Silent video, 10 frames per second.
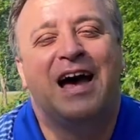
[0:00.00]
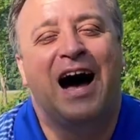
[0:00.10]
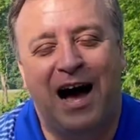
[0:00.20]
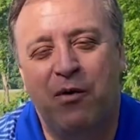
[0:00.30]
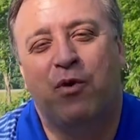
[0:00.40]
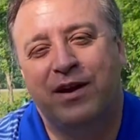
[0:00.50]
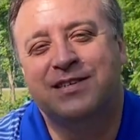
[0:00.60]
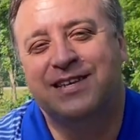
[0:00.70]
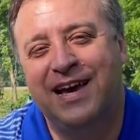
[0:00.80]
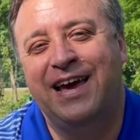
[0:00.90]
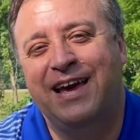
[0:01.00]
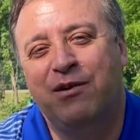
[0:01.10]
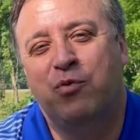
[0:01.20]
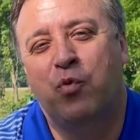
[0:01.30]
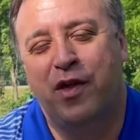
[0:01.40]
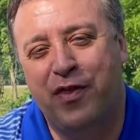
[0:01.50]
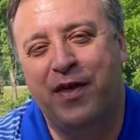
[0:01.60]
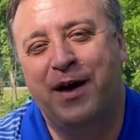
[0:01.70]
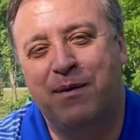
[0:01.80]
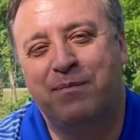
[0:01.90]
I want to say with
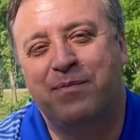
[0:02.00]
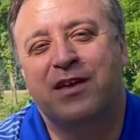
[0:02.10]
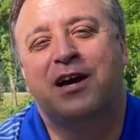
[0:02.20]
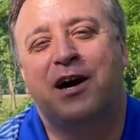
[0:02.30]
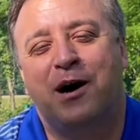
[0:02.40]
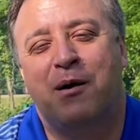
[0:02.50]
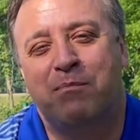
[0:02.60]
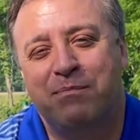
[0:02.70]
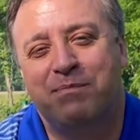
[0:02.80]
them, come.